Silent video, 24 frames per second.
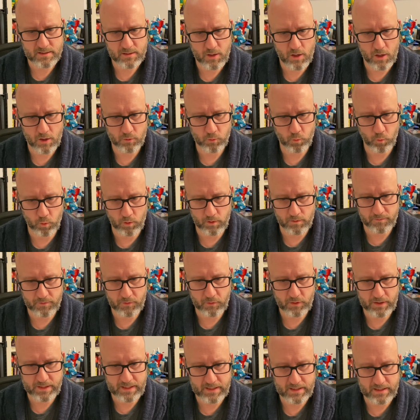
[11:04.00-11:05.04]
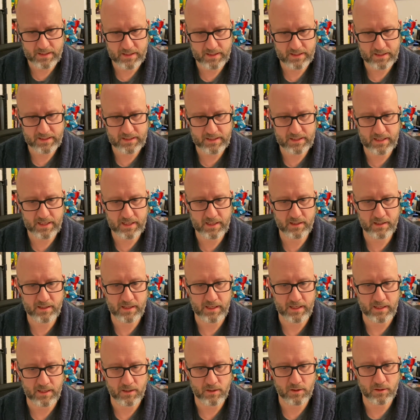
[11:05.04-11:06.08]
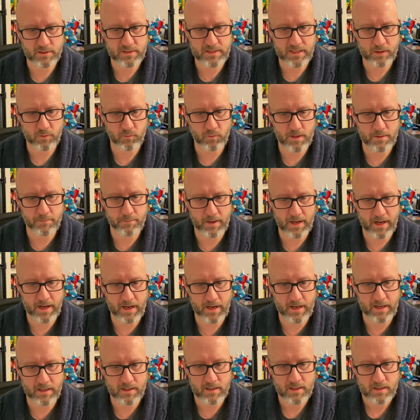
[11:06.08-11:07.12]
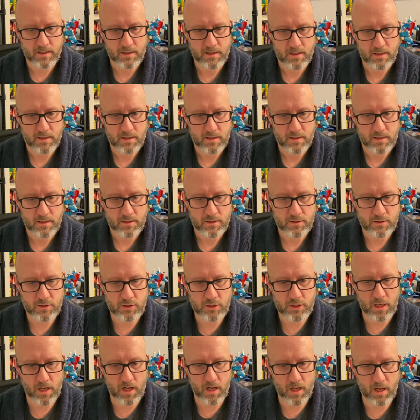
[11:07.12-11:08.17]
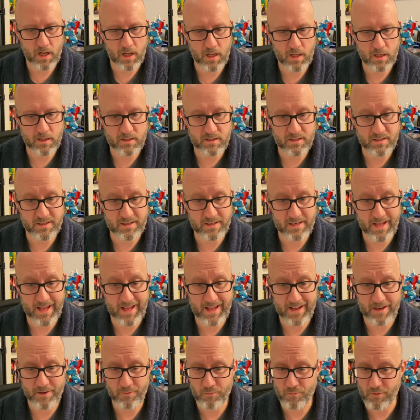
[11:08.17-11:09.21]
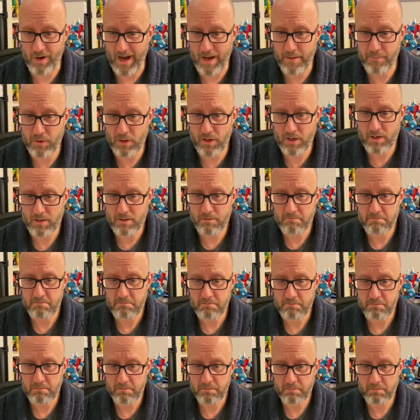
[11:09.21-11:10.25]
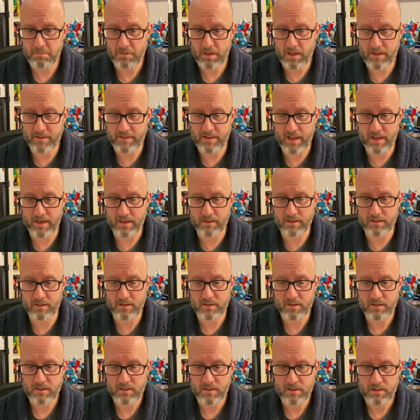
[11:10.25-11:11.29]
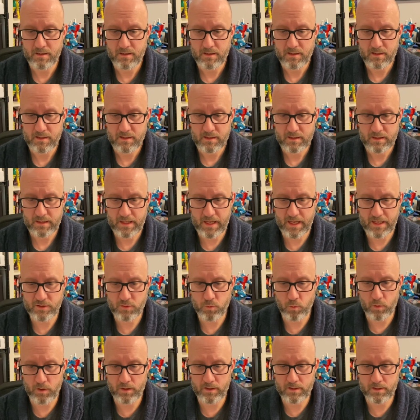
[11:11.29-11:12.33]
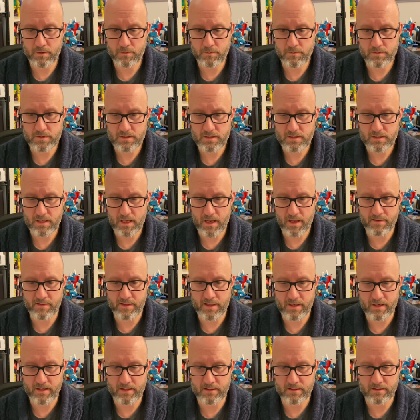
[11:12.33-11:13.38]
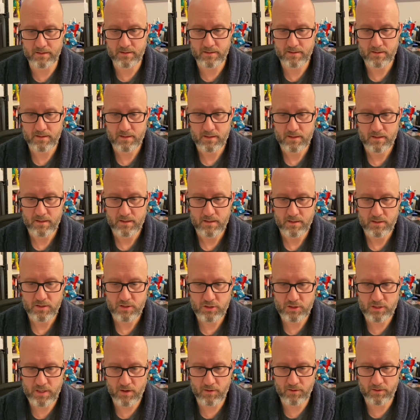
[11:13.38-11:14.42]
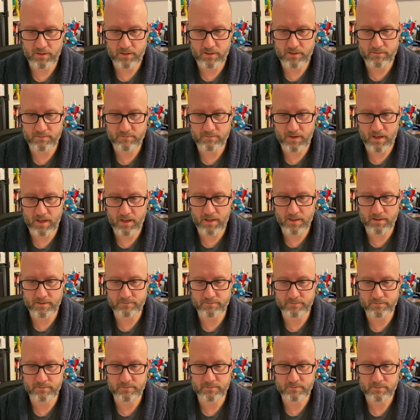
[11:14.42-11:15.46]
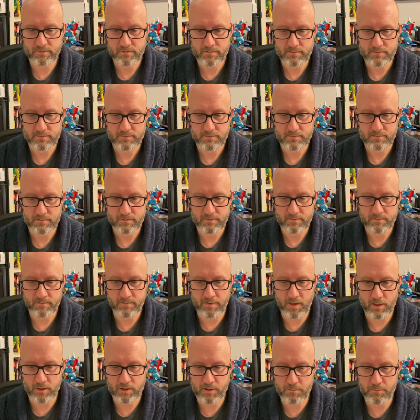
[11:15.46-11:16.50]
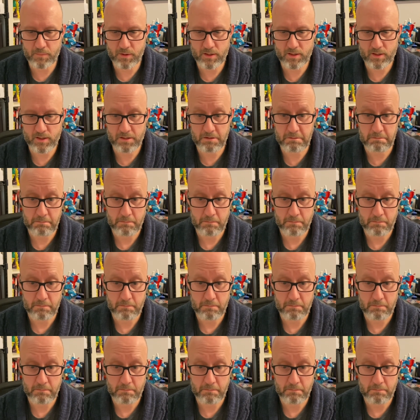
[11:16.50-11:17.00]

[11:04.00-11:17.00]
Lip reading: called Wolverine Killing. It looks like written by John Ney Reiber, and then Kent Williams, and then Sherilyn von Valkenburg